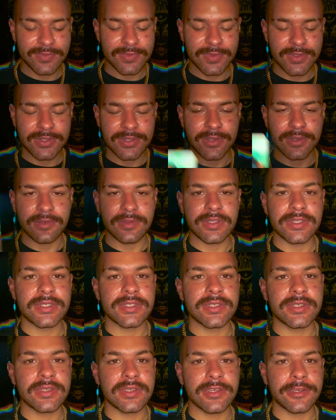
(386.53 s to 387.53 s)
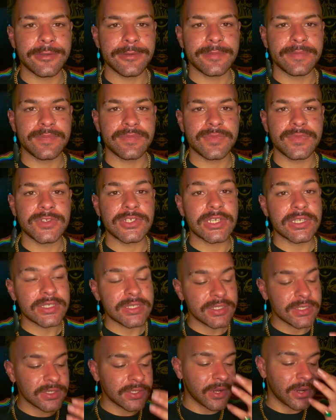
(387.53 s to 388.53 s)
So let's see here.
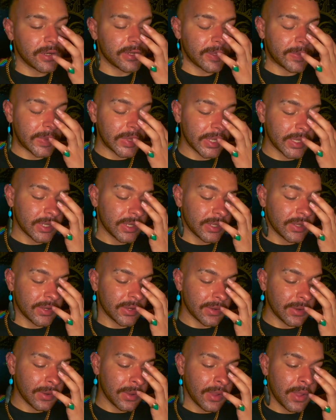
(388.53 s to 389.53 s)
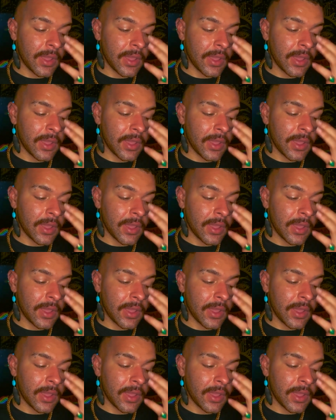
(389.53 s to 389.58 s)
Justice card coming in here.